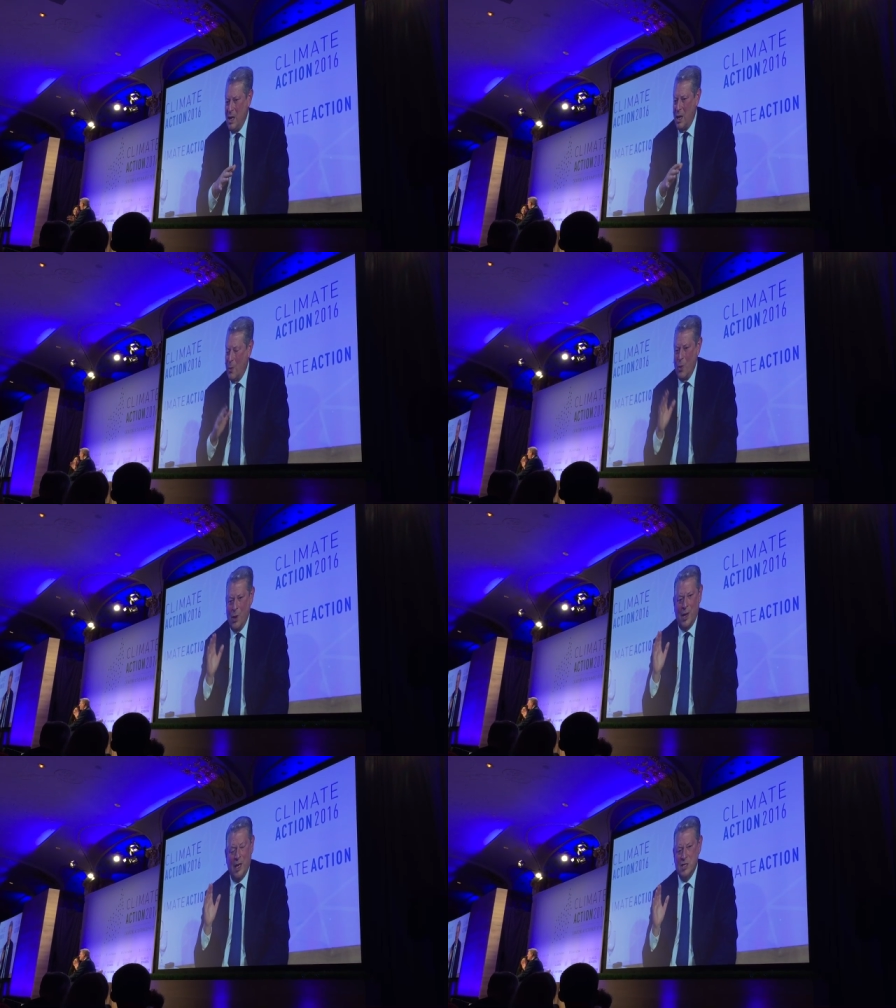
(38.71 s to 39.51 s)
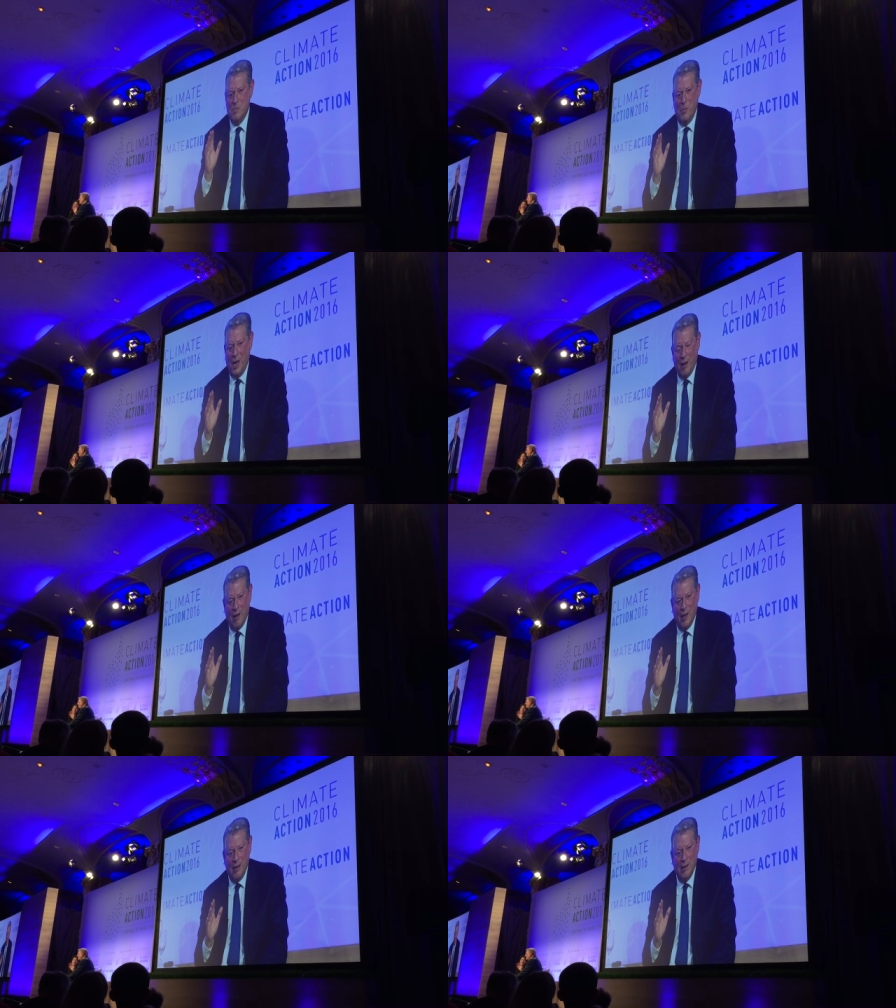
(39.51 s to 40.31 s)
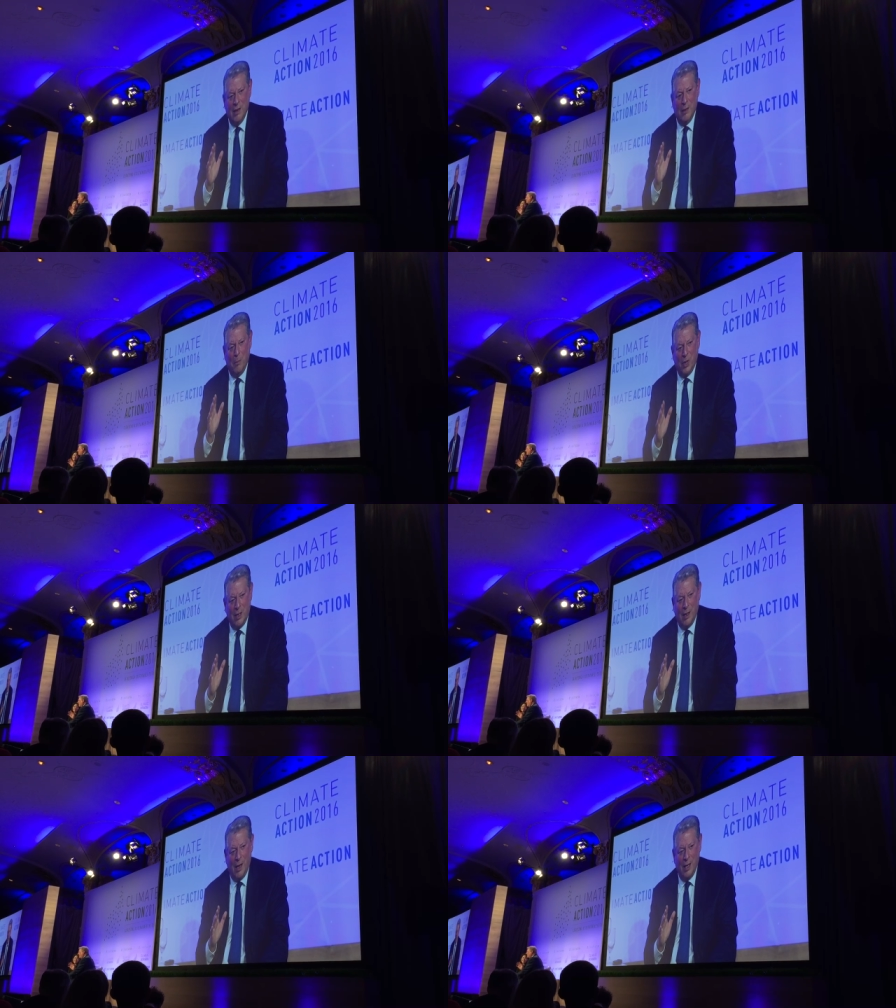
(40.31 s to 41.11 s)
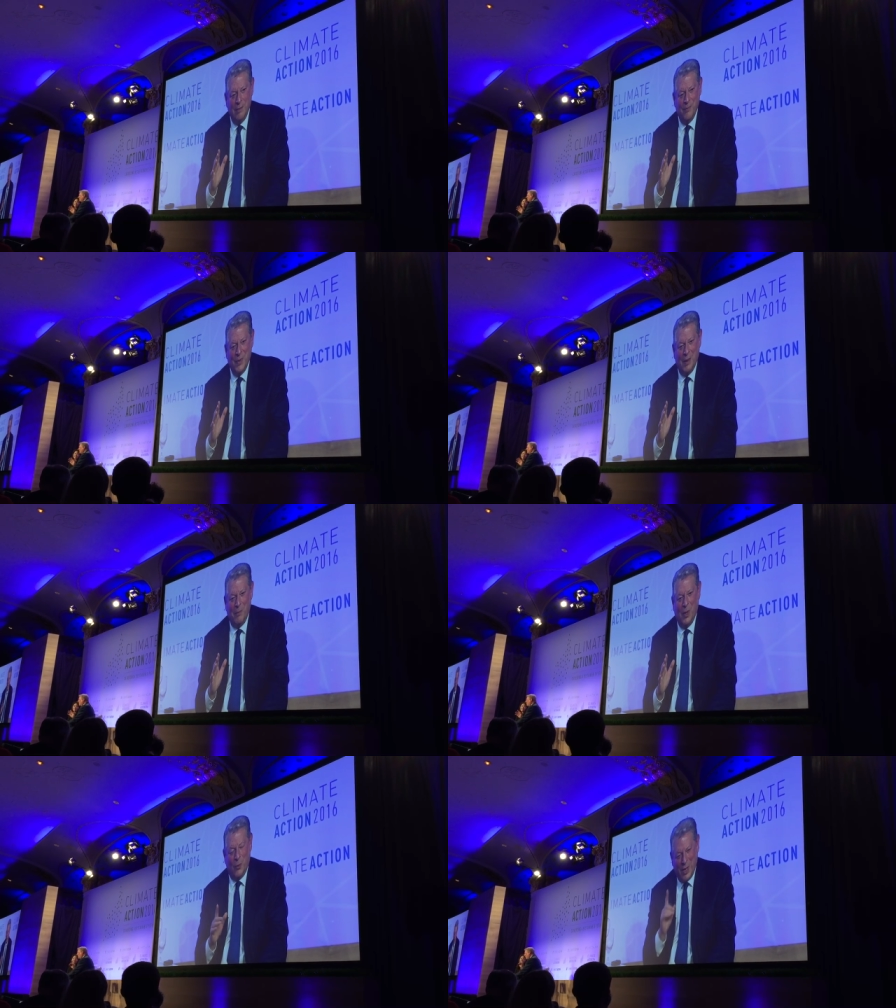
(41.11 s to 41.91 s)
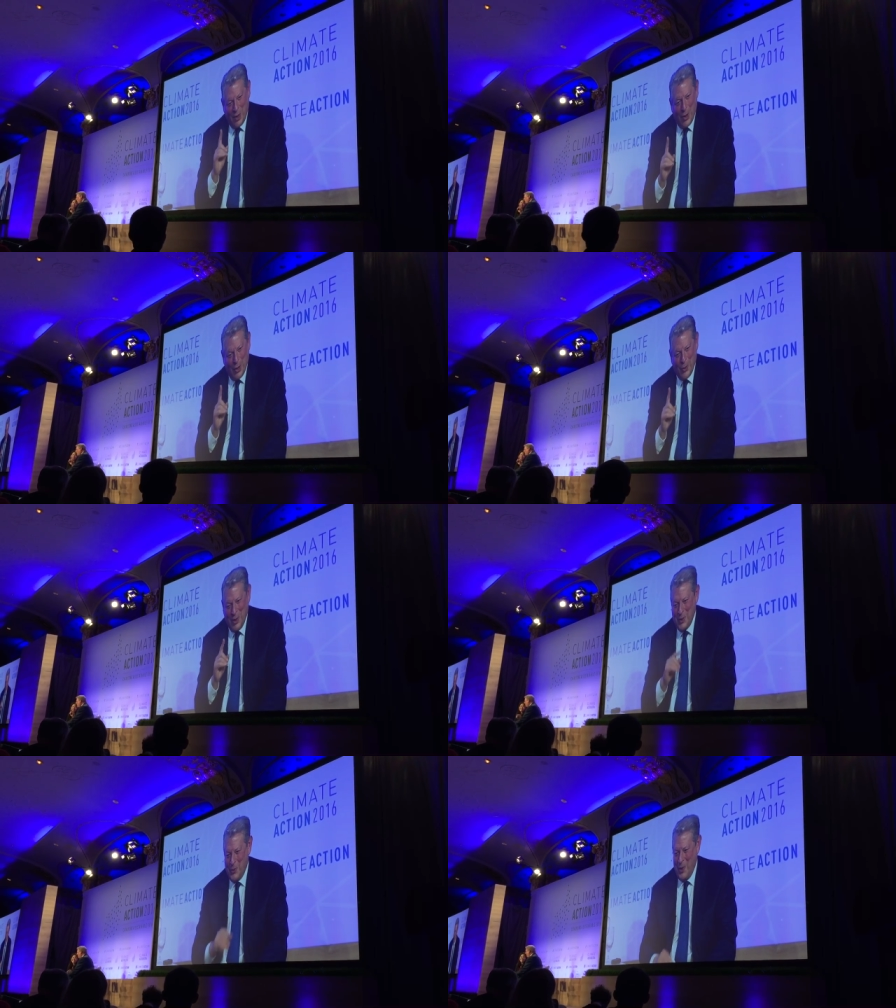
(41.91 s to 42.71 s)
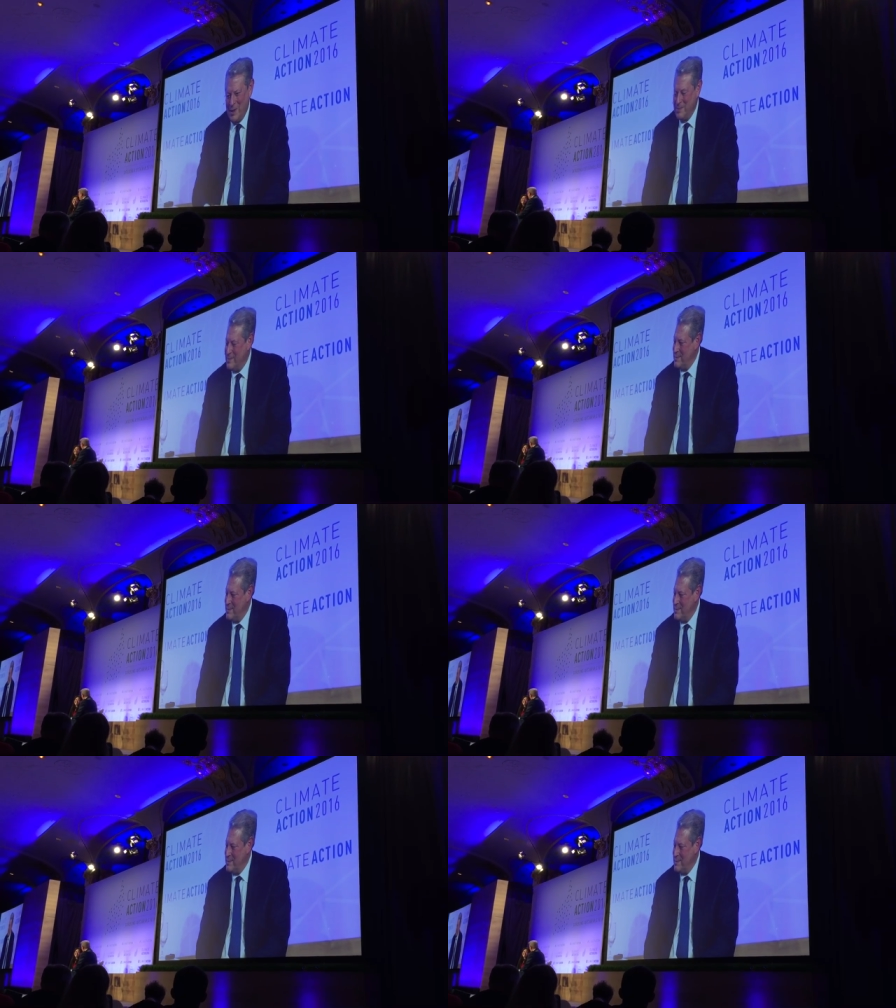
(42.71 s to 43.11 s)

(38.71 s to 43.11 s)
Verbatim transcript: Our work has barely begun, but we are going to win.